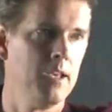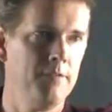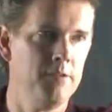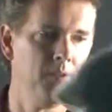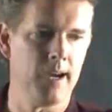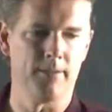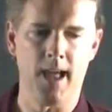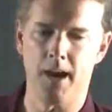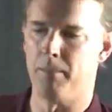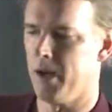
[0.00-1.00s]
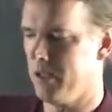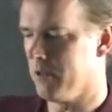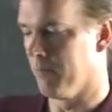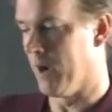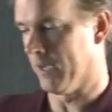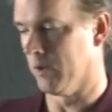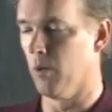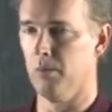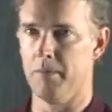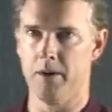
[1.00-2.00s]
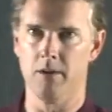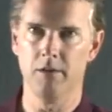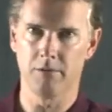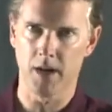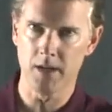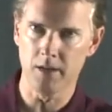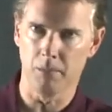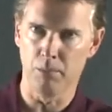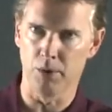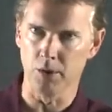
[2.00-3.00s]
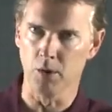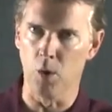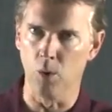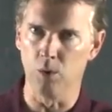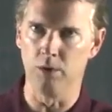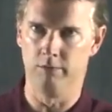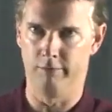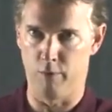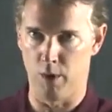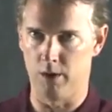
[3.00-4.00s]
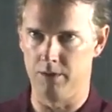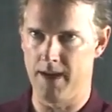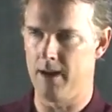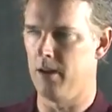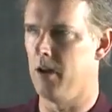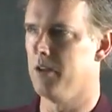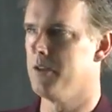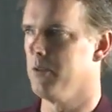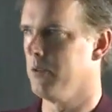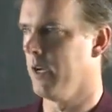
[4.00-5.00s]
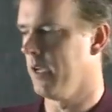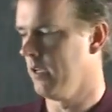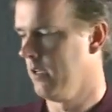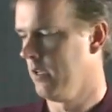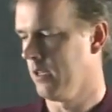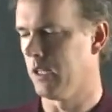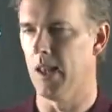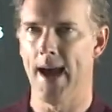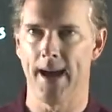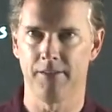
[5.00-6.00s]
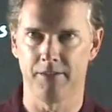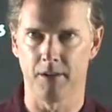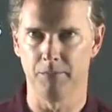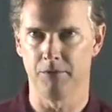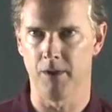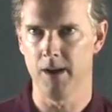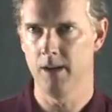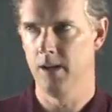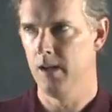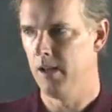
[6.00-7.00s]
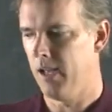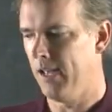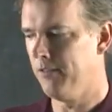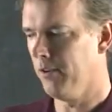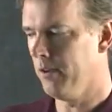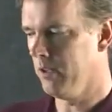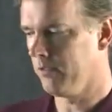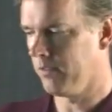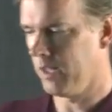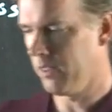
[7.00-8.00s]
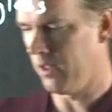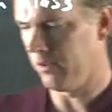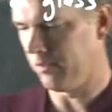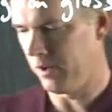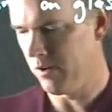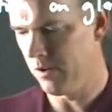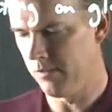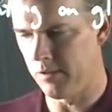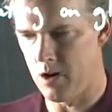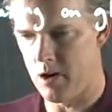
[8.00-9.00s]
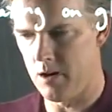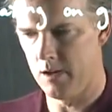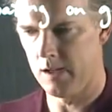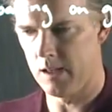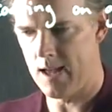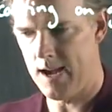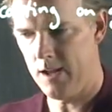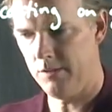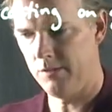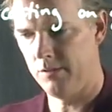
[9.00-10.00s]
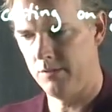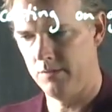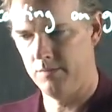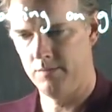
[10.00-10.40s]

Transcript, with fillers: If you have a lot of money, you can buy gold mirrors, right? You can put gold foil down onto a glass substrate. And so it looks like this. Here is our glass